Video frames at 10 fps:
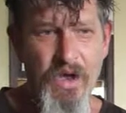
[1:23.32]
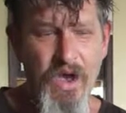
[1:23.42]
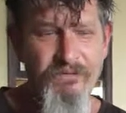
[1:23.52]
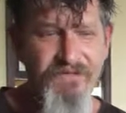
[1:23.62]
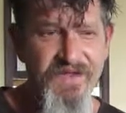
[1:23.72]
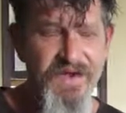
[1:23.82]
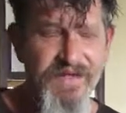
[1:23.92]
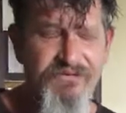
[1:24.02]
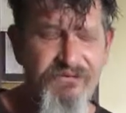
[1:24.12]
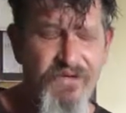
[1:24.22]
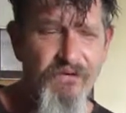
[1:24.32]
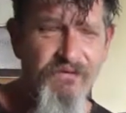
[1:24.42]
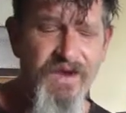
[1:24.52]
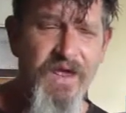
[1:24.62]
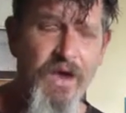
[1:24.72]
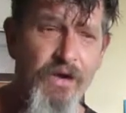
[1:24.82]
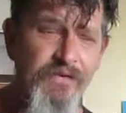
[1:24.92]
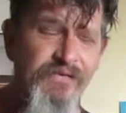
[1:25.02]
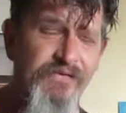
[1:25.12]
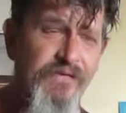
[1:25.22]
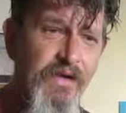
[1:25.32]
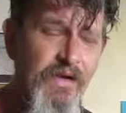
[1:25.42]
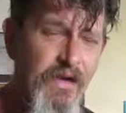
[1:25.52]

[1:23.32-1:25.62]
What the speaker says: Over the next few videos,